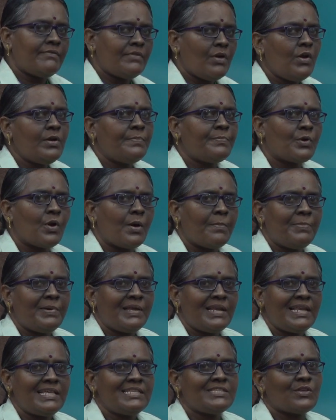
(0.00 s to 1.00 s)
not
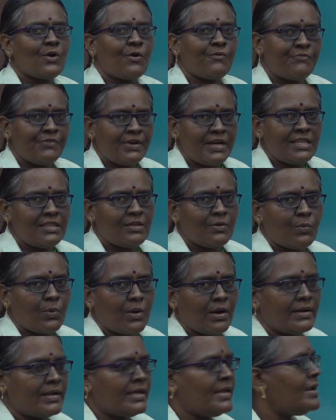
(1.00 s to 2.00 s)
properly softened the
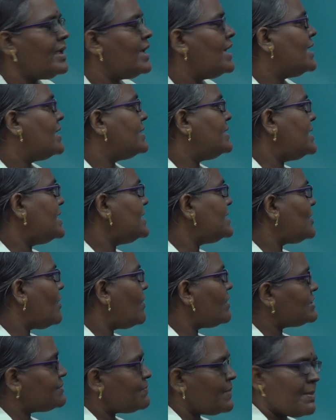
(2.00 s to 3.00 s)
water, these
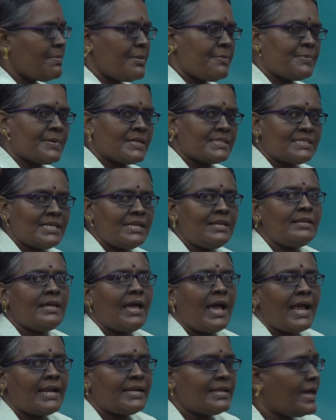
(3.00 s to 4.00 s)
salts may be present.
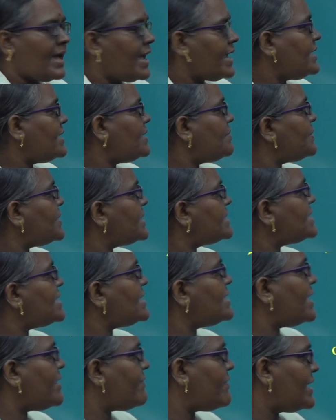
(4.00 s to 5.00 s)
At high temperature,
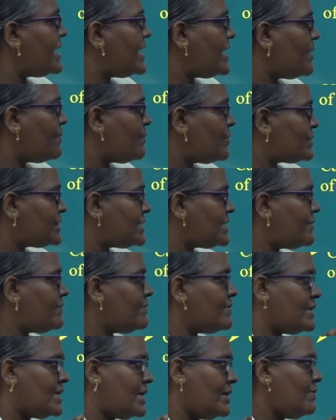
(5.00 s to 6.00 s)
they will decompose to
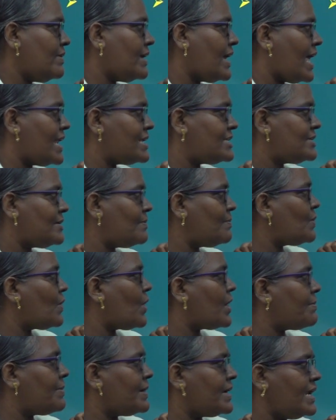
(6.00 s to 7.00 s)
give calcium
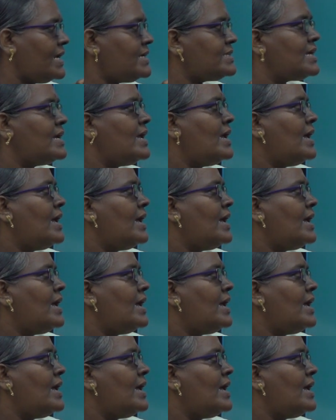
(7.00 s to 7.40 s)
carbonate